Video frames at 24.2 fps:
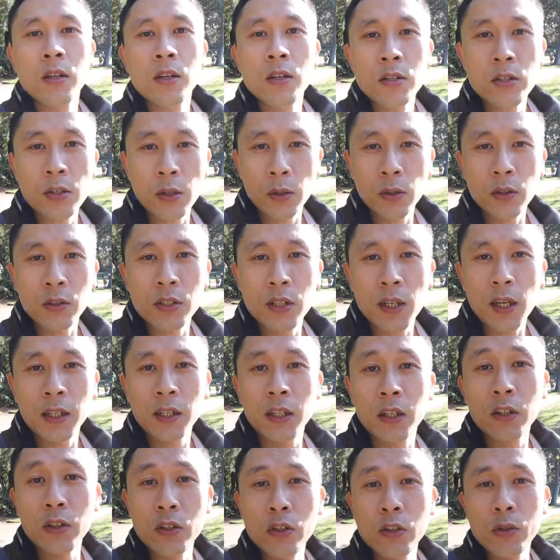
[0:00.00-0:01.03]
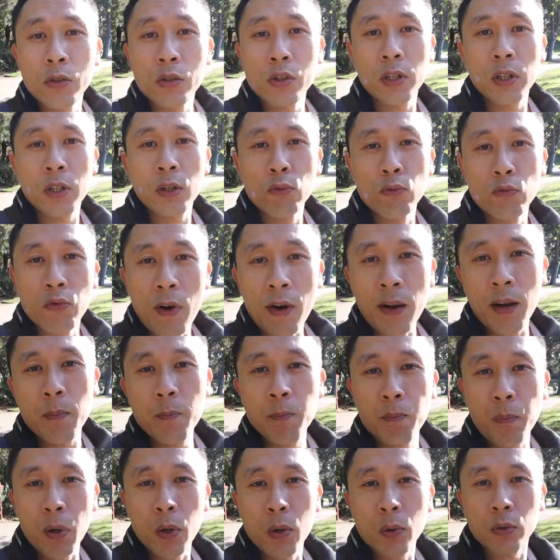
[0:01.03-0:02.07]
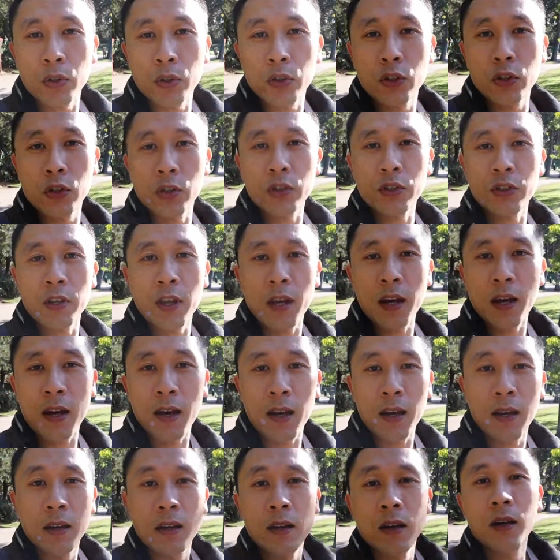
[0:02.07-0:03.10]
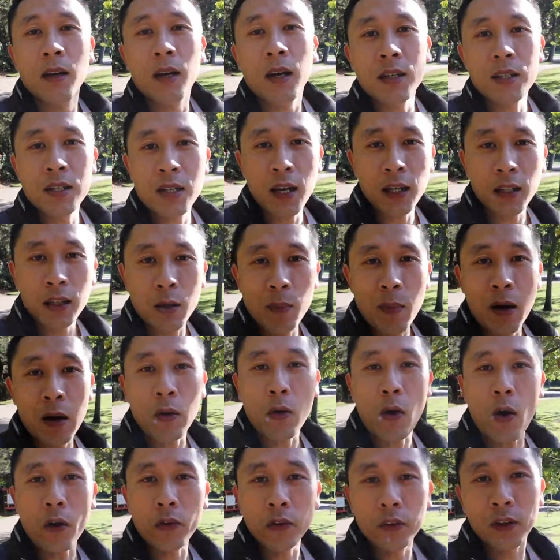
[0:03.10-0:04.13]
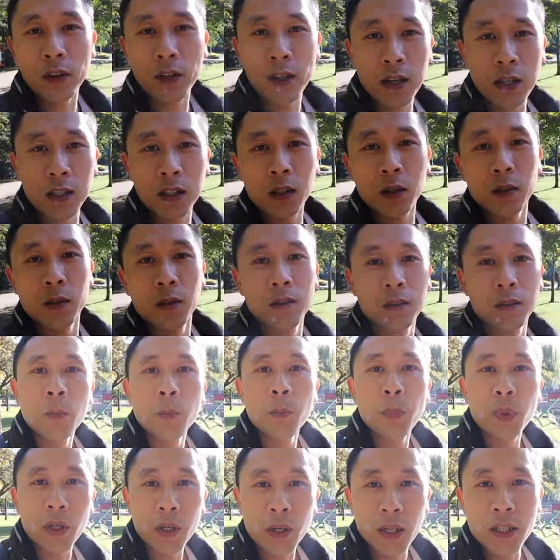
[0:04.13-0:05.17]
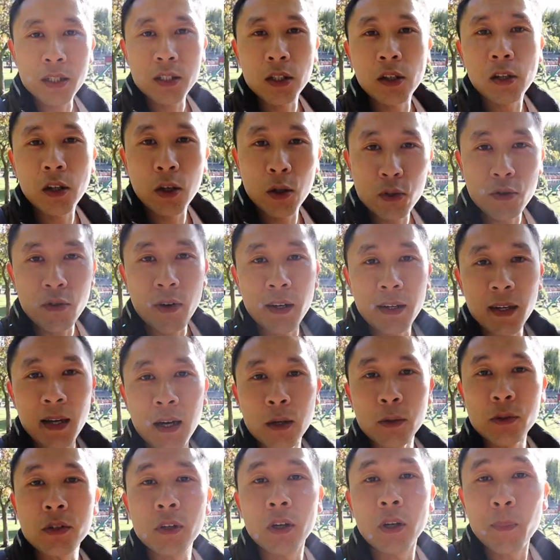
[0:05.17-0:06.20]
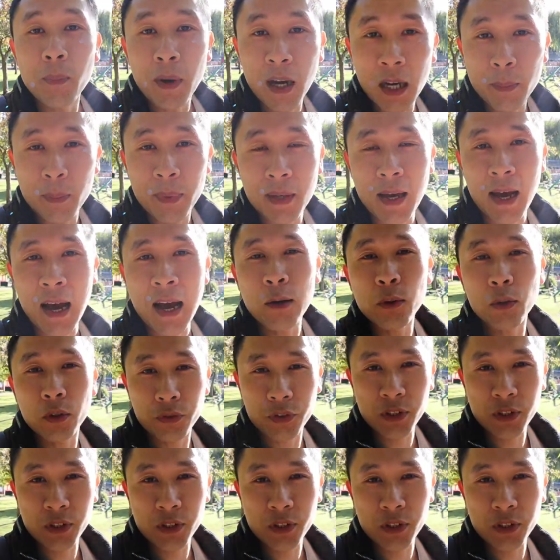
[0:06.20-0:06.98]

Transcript: So it looks like you can usually rent boats just there and take them out on the lake. But it's closed right now, so it might be out